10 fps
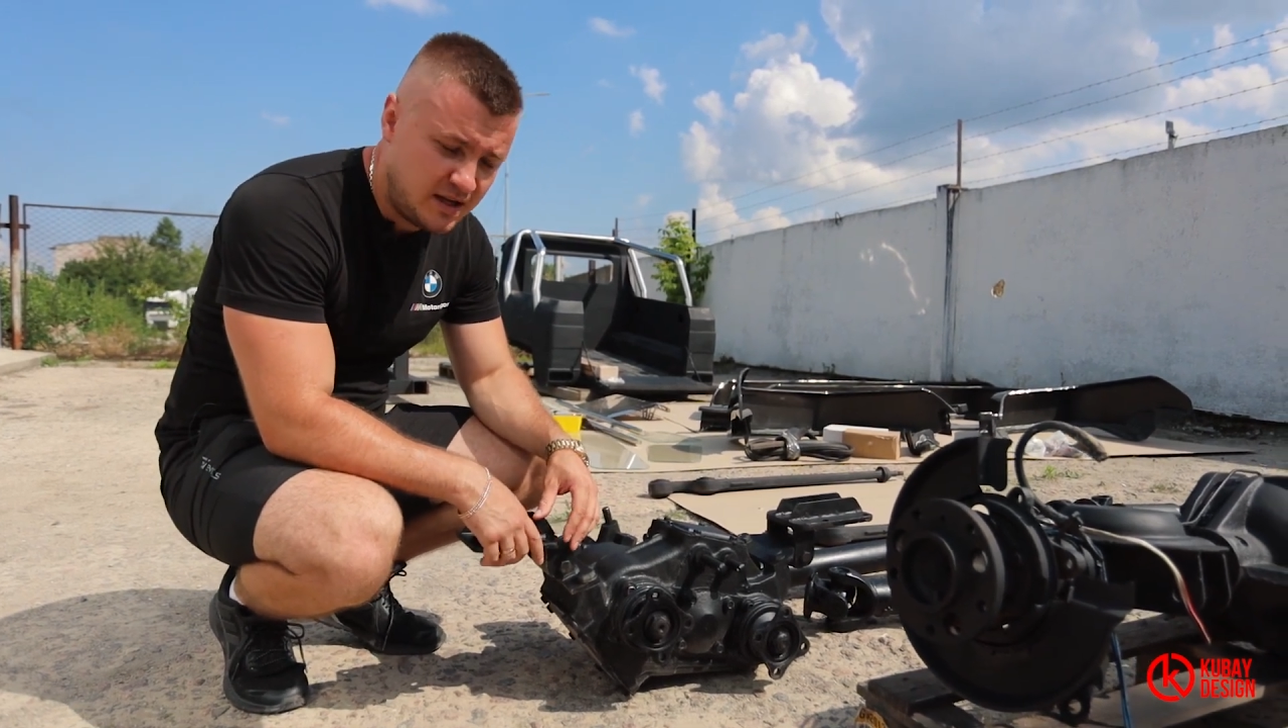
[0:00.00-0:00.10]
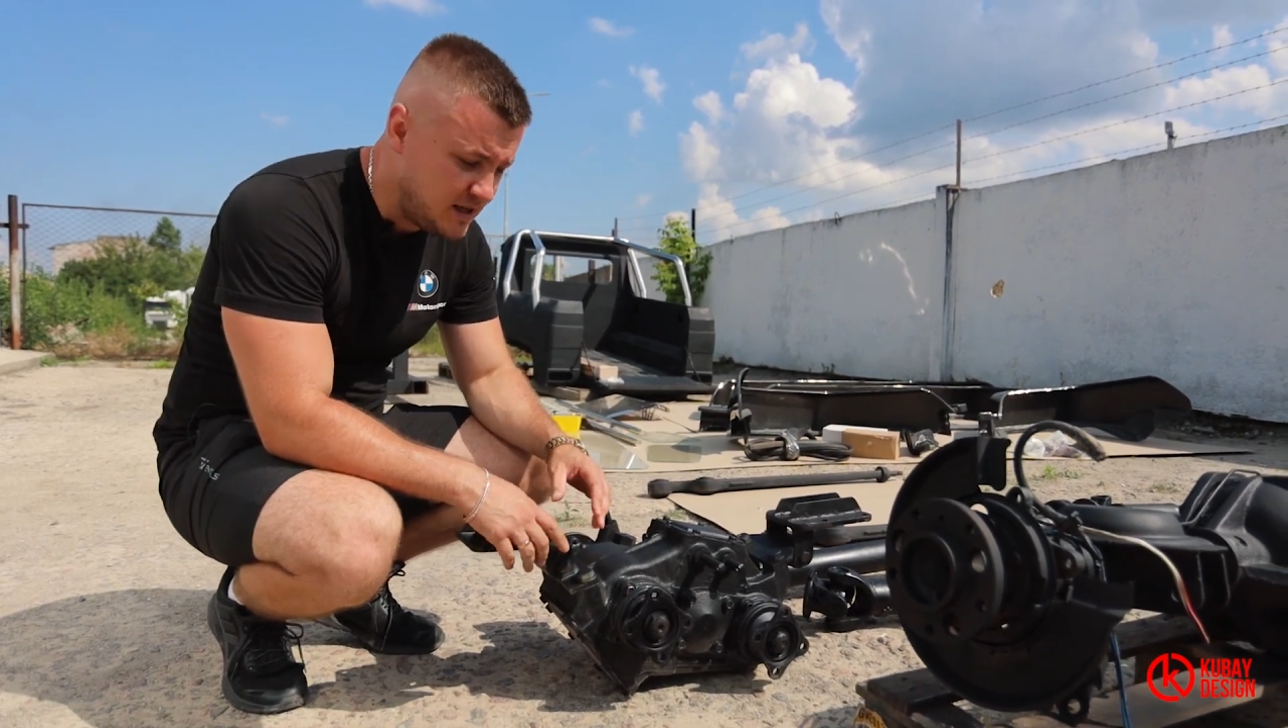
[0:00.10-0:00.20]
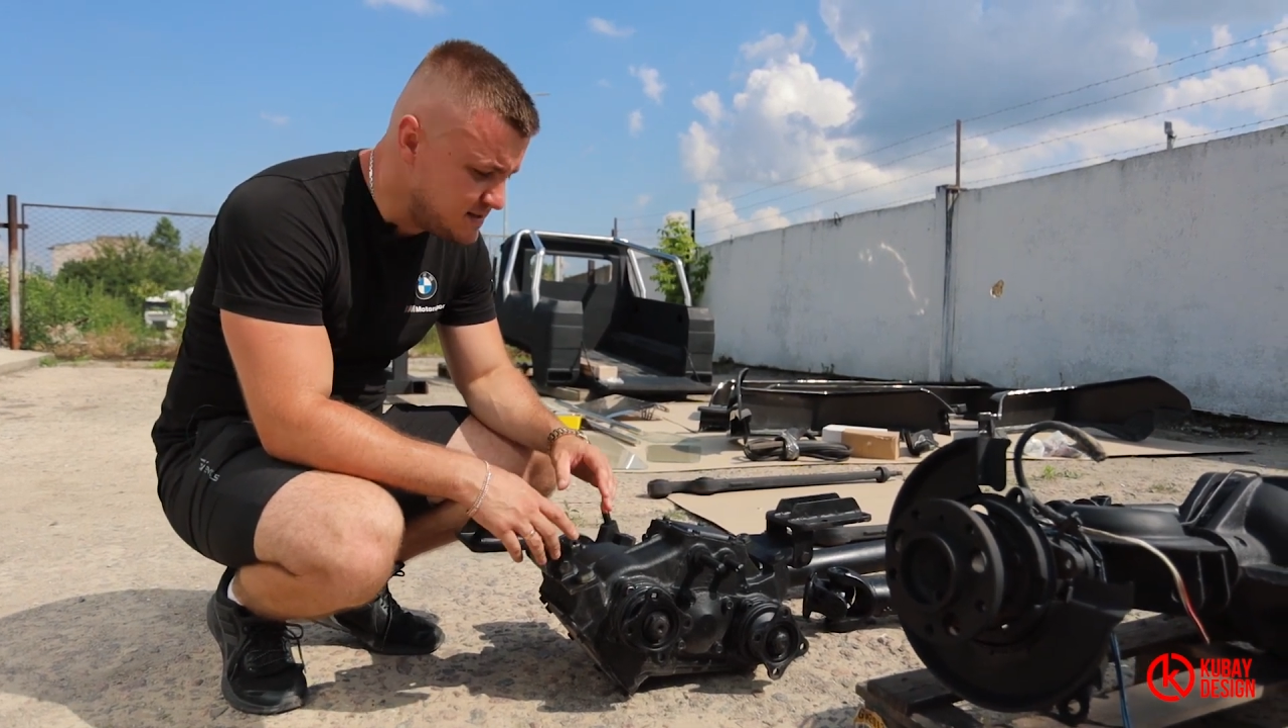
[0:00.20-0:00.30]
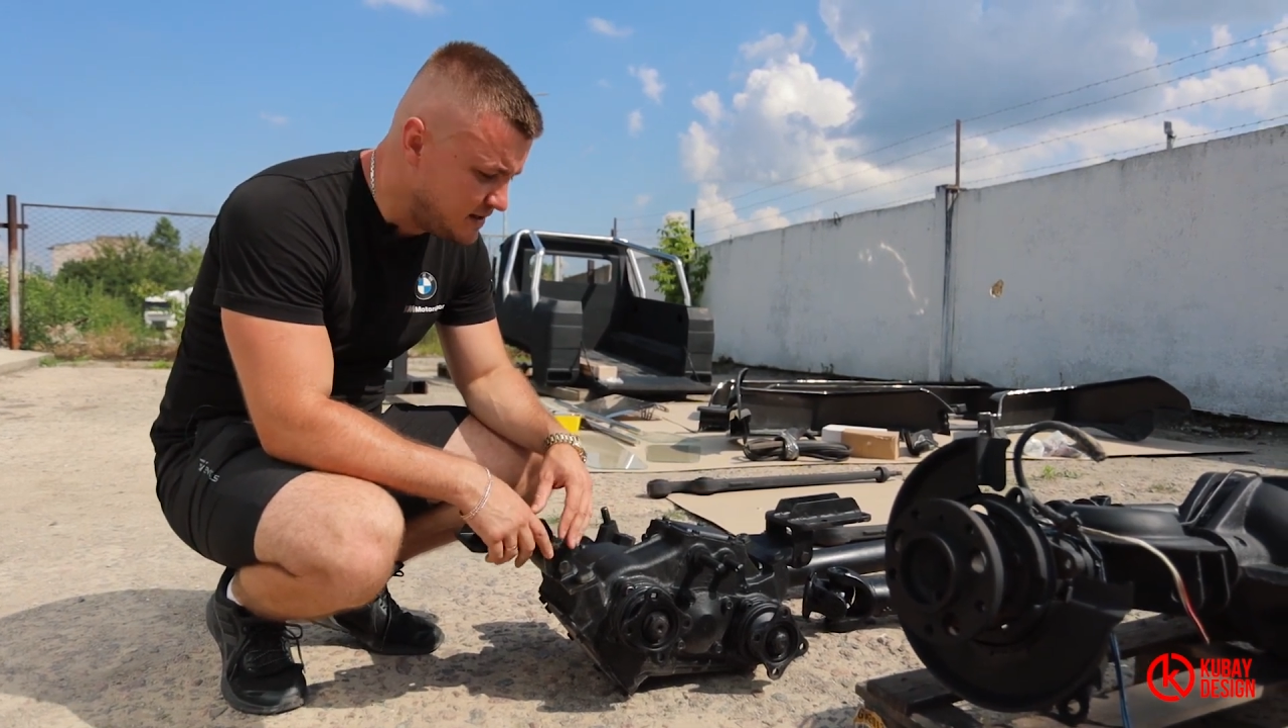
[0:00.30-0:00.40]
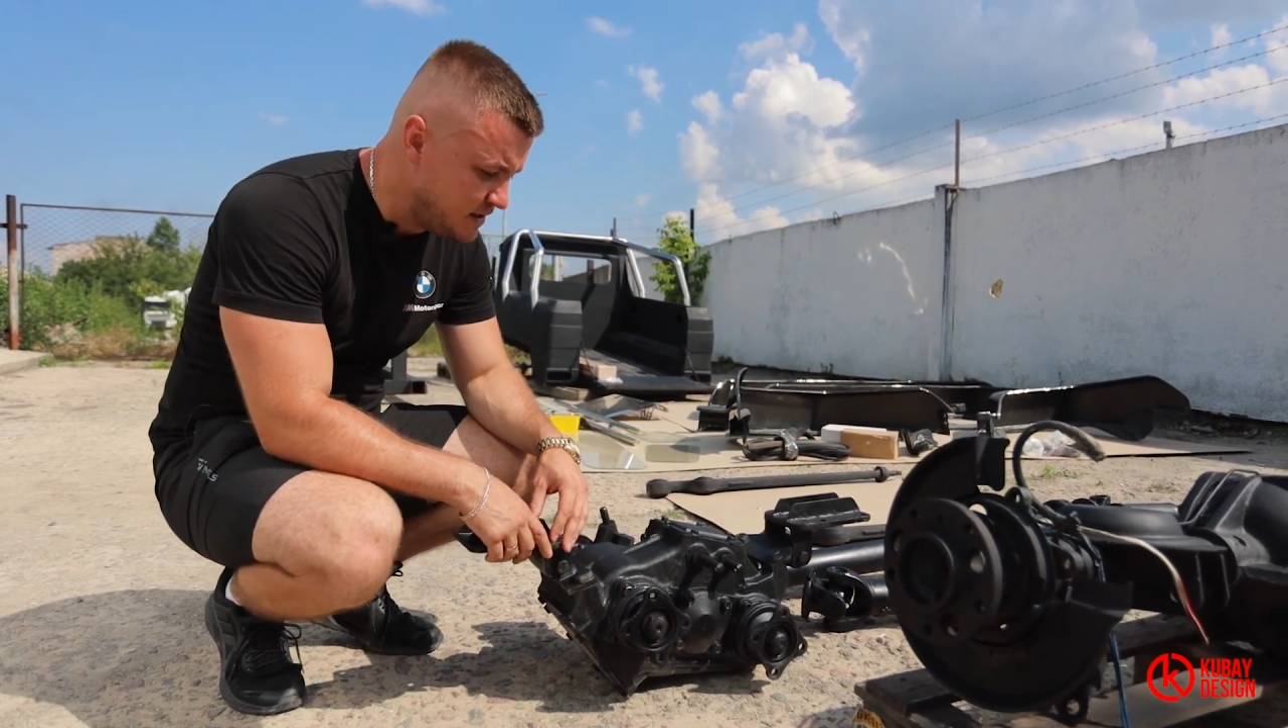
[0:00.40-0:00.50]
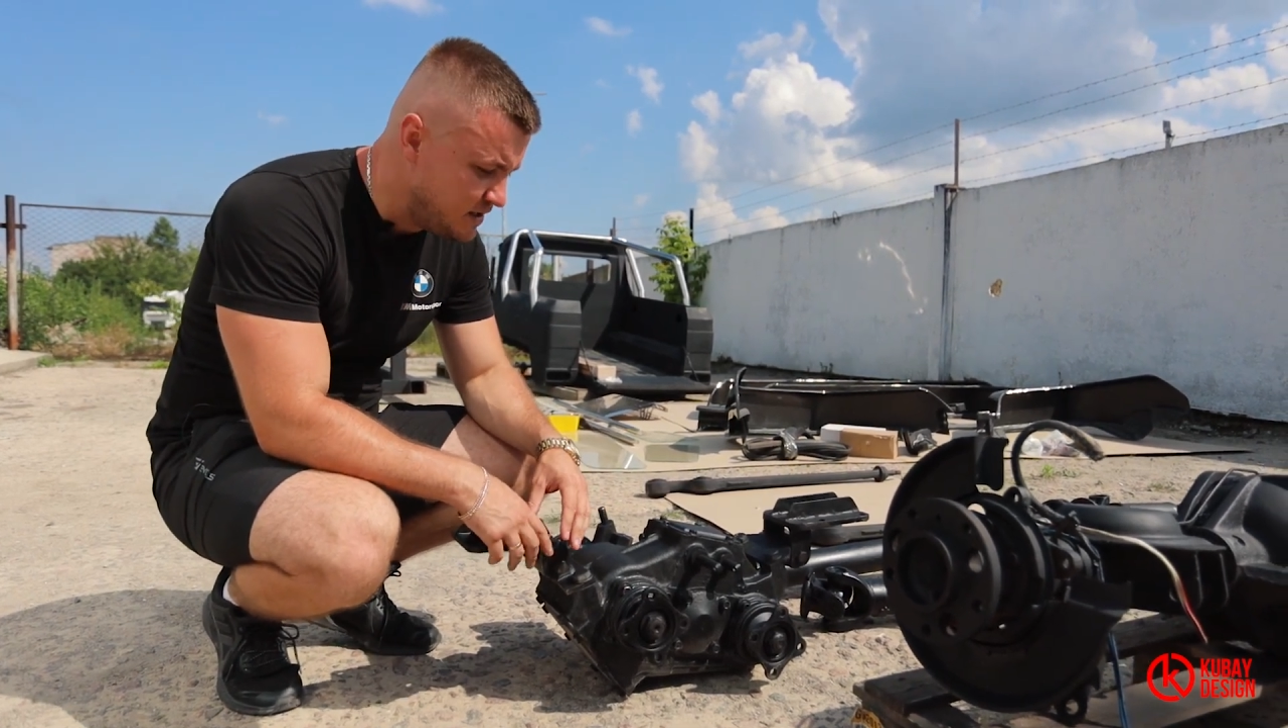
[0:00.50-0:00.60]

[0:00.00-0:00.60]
easily